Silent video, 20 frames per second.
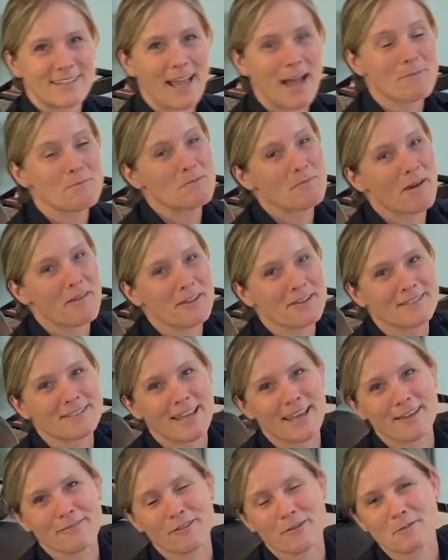Happy Mother's
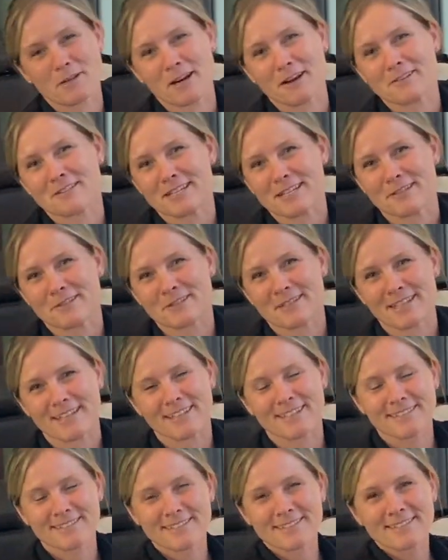Day from the RTOC.